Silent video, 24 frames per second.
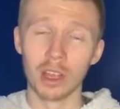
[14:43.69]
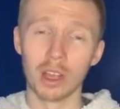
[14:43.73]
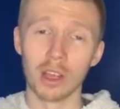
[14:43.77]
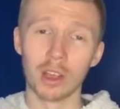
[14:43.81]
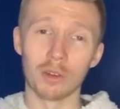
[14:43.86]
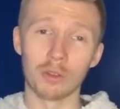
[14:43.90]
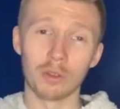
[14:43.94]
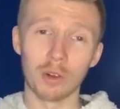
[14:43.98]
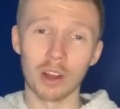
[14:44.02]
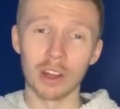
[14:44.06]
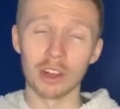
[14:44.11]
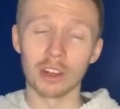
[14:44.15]

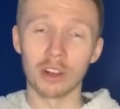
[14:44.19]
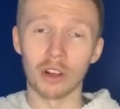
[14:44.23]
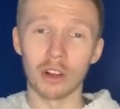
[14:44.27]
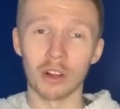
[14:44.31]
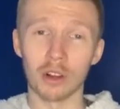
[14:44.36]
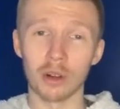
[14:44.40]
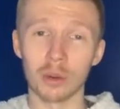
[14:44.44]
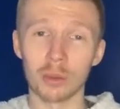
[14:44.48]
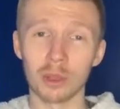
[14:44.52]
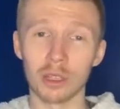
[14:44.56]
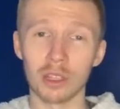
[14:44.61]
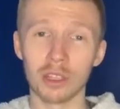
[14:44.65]
Fran
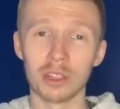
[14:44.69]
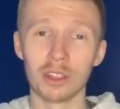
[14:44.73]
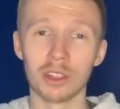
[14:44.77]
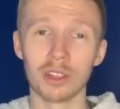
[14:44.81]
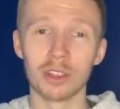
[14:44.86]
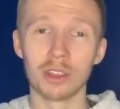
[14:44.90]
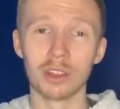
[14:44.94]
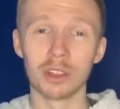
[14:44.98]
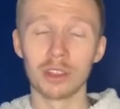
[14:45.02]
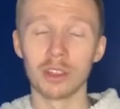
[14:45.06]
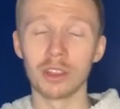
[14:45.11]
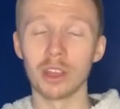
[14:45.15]
Kirby,
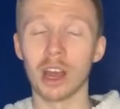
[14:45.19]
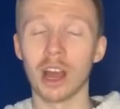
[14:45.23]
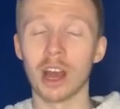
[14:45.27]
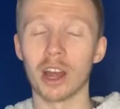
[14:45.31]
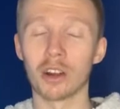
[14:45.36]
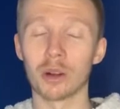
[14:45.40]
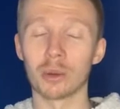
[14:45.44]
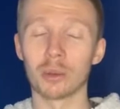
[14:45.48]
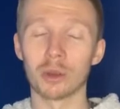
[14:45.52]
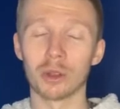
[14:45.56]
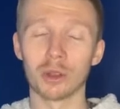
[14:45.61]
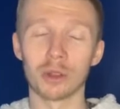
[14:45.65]
the
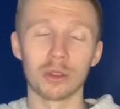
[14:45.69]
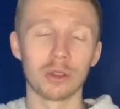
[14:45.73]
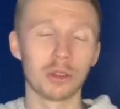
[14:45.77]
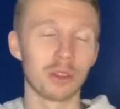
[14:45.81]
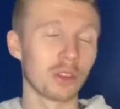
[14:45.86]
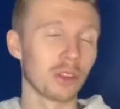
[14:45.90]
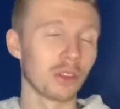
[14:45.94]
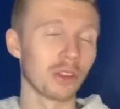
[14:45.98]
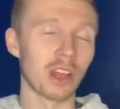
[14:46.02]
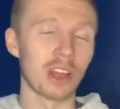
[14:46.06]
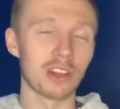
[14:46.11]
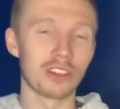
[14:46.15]
honorable, the
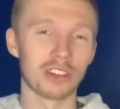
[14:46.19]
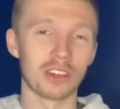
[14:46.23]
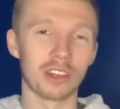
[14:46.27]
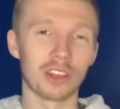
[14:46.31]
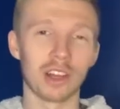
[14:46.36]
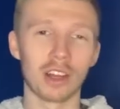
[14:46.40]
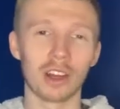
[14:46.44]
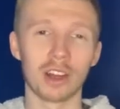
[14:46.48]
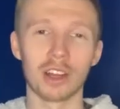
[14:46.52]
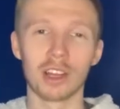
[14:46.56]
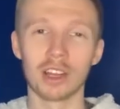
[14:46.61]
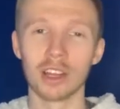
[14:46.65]

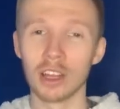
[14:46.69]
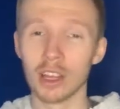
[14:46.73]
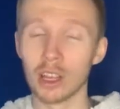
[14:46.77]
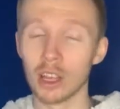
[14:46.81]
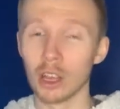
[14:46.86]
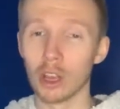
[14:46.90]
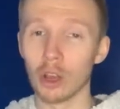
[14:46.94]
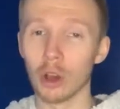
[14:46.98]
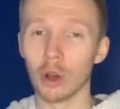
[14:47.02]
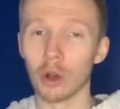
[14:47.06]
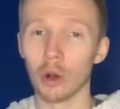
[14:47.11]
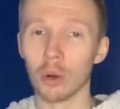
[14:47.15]
legendary,
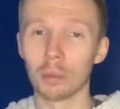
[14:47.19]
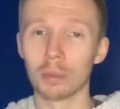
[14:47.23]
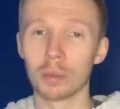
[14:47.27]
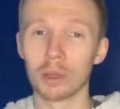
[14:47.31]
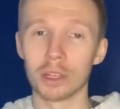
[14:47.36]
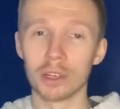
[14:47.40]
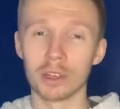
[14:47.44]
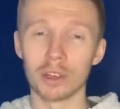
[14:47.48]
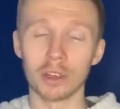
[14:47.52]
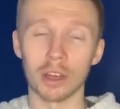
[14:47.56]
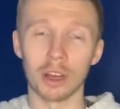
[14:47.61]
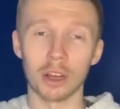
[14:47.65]

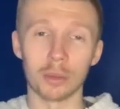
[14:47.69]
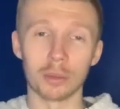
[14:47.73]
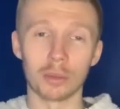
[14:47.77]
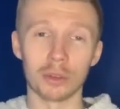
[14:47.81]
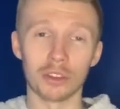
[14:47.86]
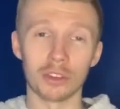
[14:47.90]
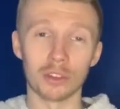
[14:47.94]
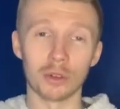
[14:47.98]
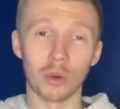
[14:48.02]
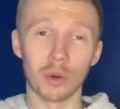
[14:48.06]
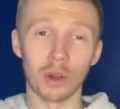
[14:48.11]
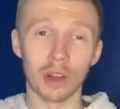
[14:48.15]
opened up the
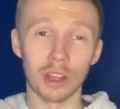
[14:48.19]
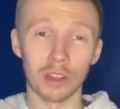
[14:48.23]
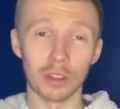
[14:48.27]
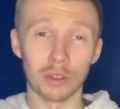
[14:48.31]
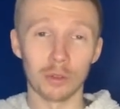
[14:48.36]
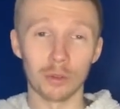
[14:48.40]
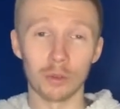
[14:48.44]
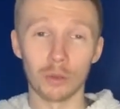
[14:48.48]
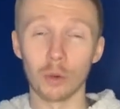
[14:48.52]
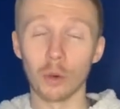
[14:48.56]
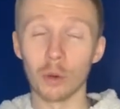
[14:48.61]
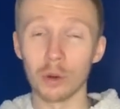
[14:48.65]
scoring in the
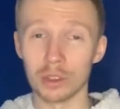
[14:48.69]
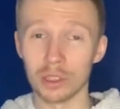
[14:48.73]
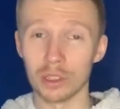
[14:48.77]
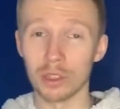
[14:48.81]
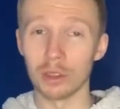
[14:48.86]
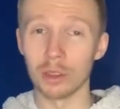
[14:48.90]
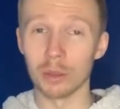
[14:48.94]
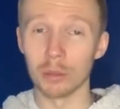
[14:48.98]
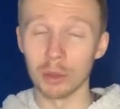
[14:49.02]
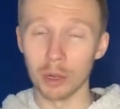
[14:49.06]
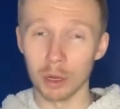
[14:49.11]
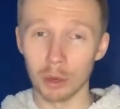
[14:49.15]

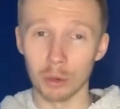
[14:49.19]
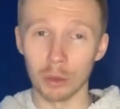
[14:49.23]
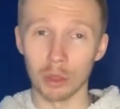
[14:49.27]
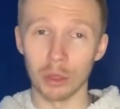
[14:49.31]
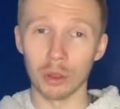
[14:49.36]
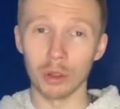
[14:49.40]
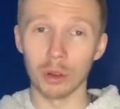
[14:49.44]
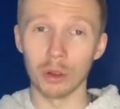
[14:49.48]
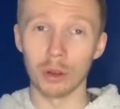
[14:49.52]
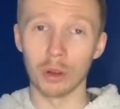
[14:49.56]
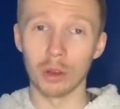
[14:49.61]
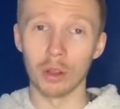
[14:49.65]
14th minute with a
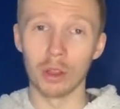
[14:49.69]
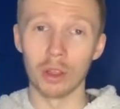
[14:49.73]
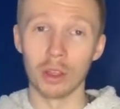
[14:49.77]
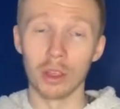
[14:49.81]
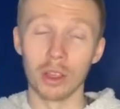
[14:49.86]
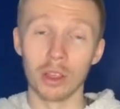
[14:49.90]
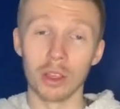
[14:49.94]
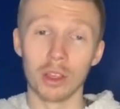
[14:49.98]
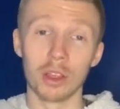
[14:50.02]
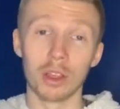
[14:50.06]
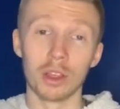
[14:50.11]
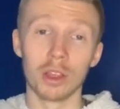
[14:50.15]
goal.
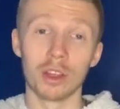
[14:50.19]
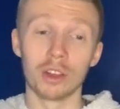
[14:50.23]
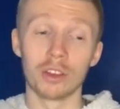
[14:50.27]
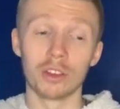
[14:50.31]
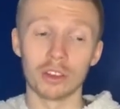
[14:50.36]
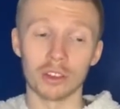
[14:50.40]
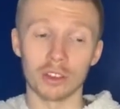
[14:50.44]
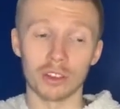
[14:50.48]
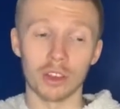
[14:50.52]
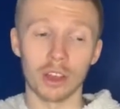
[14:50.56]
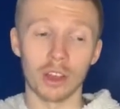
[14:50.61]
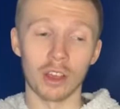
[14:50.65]

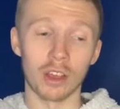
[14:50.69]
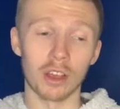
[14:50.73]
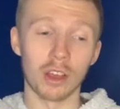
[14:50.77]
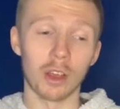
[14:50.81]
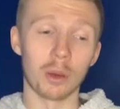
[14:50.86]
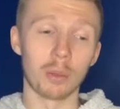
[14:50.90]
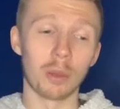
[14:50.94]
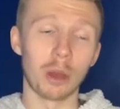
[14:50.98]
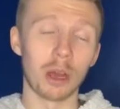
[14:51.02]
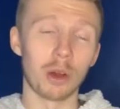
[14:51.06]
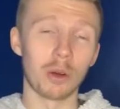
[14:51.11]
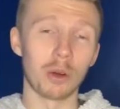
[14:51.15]
Just
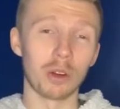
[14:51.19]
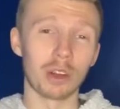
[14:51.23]
about